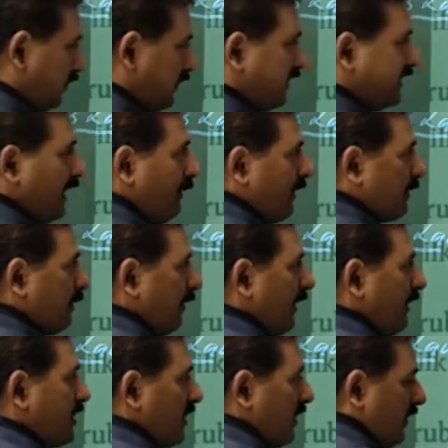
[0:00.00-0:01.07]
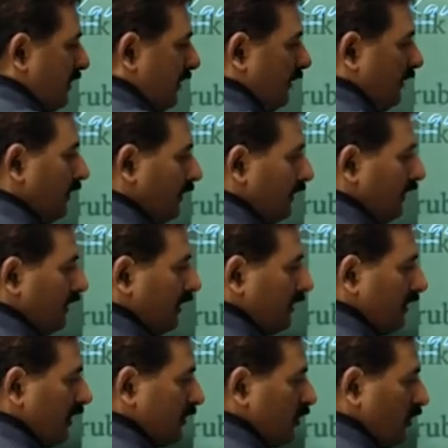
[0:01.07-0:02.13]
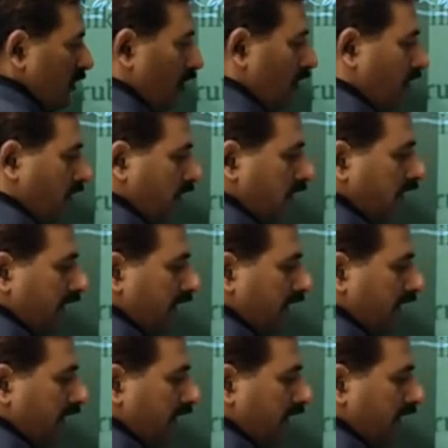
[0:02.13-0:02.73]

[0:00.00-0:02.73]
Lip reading: the same explanation. This is also wrong.